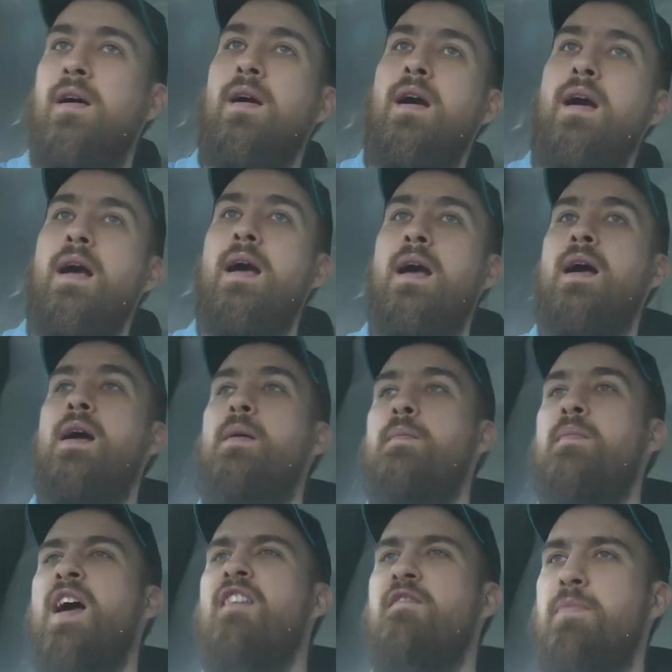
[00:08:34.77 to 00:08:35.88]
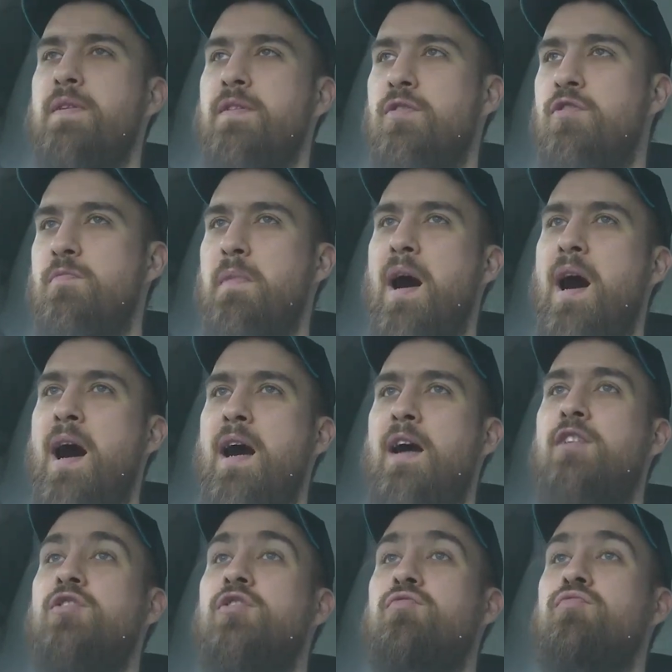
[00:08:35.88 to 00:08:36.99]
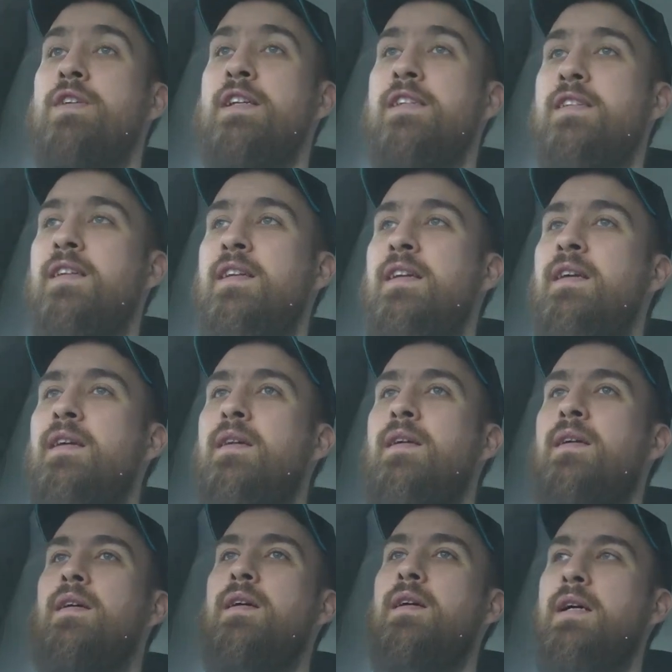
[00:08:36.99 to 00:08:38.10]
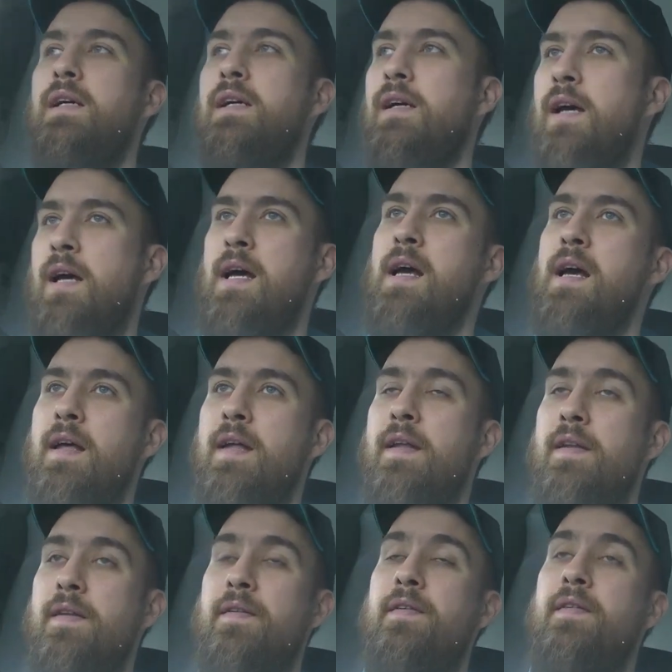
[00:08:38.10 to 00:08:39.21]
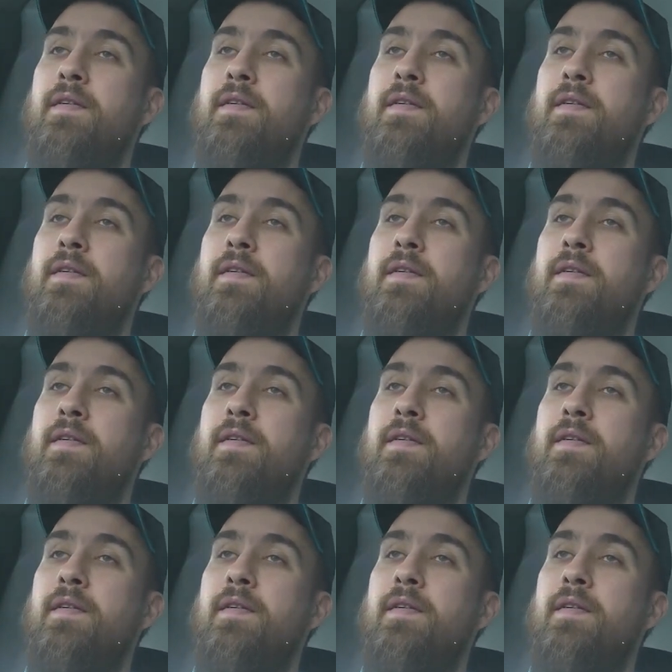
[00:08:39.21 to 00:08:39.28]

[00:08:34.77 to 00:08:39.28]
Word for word: Have been using my axe recently, and